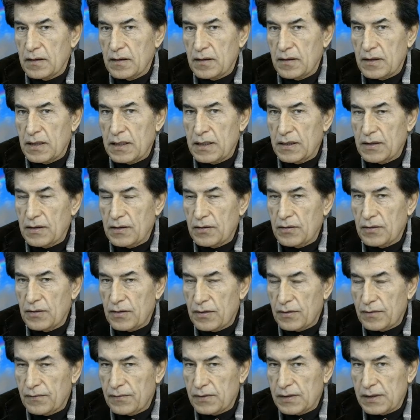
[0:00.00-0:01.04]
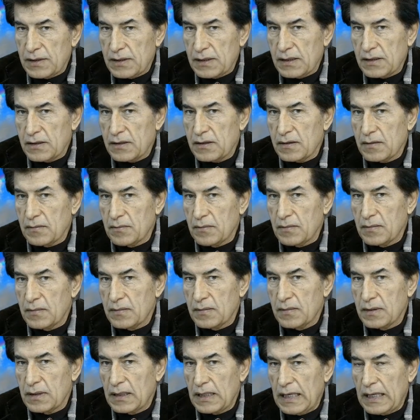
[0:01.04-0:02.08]
the nervous system
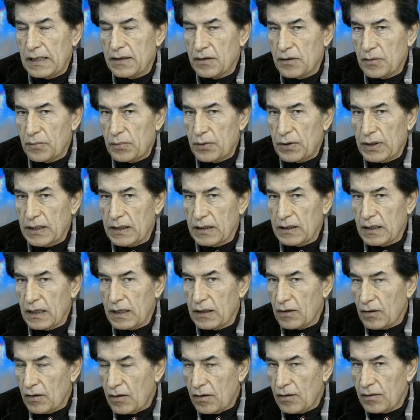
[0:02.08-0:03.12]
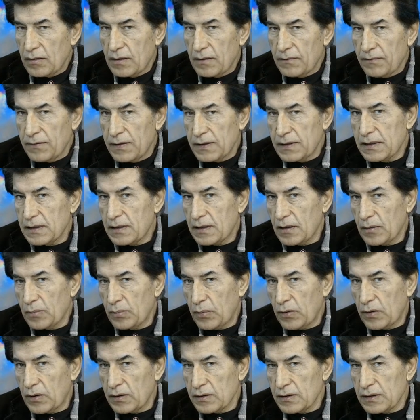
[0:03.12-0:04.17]
and the brain and all the physical
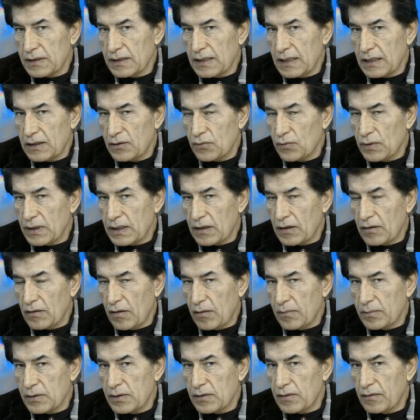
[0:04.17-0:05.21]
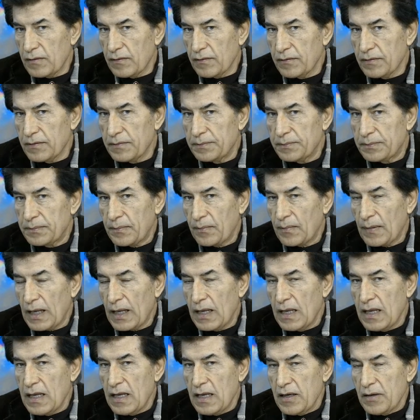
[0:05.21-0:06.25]
parts that we can observe.
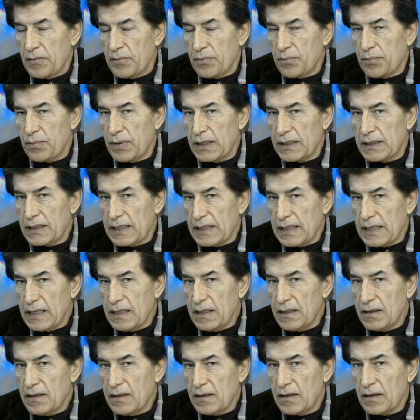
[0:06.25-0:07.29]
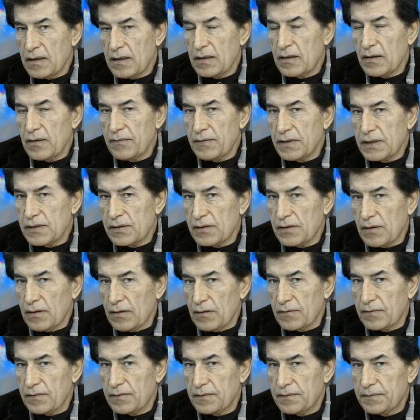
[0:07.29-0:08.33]
But in and of itself,